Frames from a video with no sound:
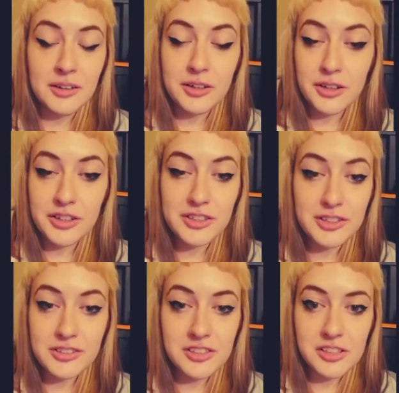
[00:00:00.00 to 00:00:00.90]
couldn't
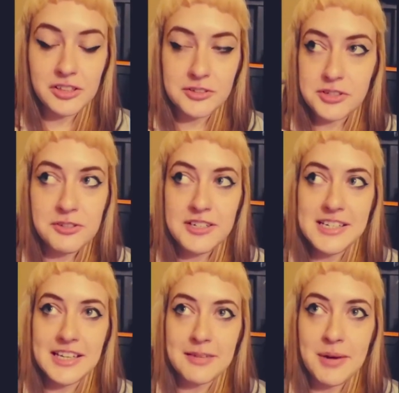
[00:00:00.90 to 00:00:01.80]
do
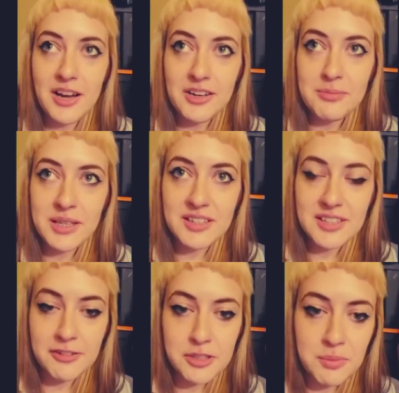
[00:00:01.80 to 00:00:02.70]
anything about it because
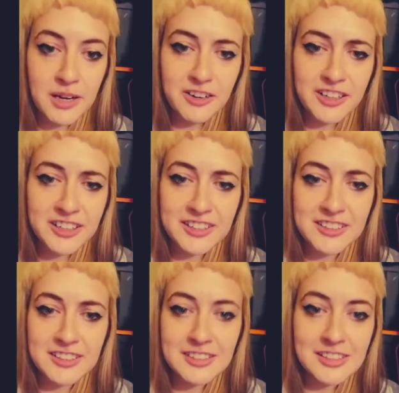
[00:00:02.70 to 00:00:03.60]
I was married.
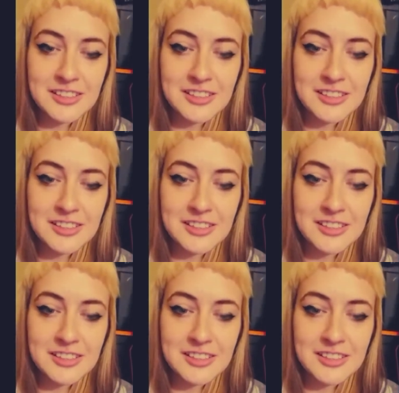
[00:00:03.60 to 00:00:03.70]
And